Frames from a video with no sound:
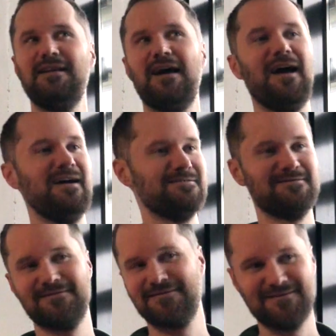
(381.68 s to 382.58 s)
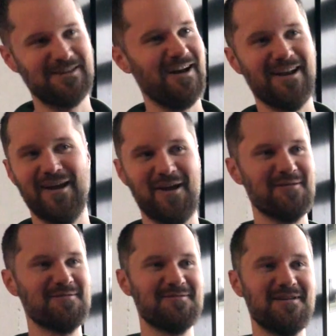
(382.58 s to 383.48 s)
Yeah. I don't
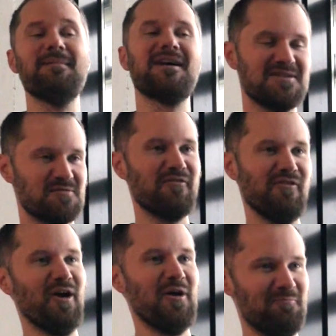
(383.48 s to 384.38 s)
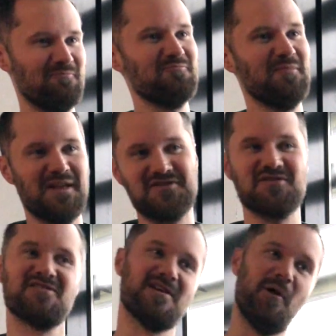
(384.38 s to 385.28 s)
know. Emacs is where I feel at home, but that's
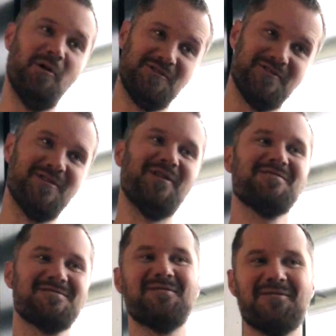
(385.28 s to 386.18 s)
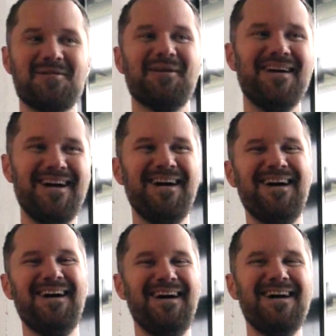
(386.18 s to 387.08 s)
just because I'm old, you know.
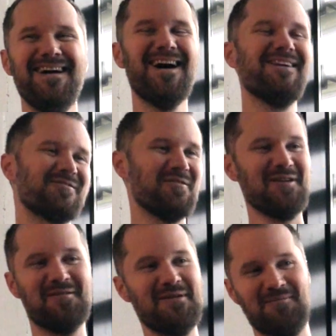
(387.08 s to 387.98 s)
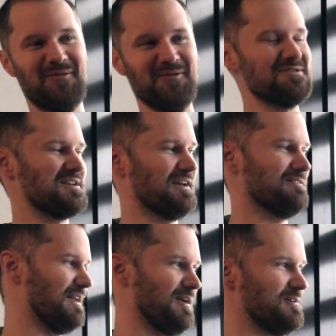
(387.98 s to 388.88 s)
So. I'm sure the young people are all
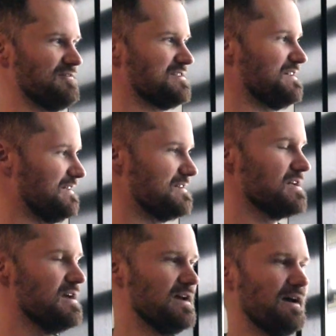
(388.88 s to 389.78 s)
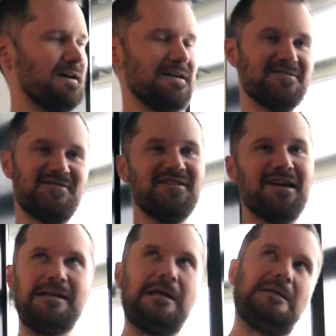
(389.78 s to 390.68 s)
using, you know, whatever's latest.
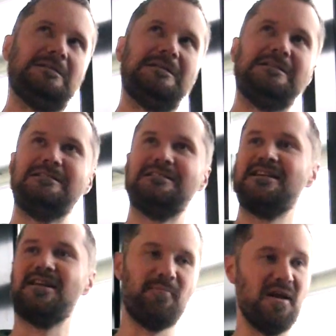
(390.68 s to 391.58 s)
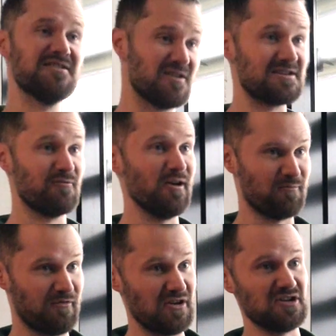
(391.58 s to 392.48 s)
Gedit, oh dear, no. But it's a
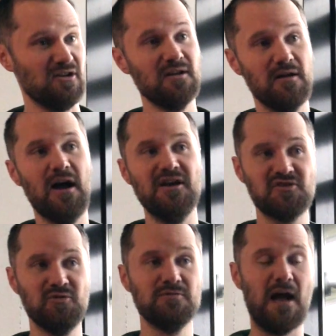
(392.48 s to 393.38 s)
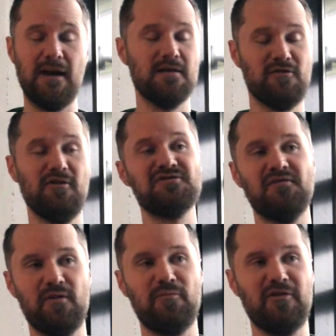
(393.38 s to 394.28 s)
real professional tool, and there are lots
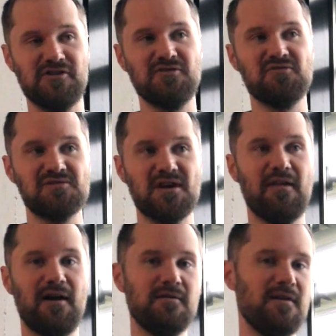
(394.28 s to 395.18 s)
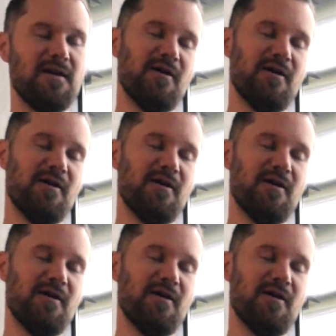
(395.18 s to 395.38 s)
of other professional tools out there.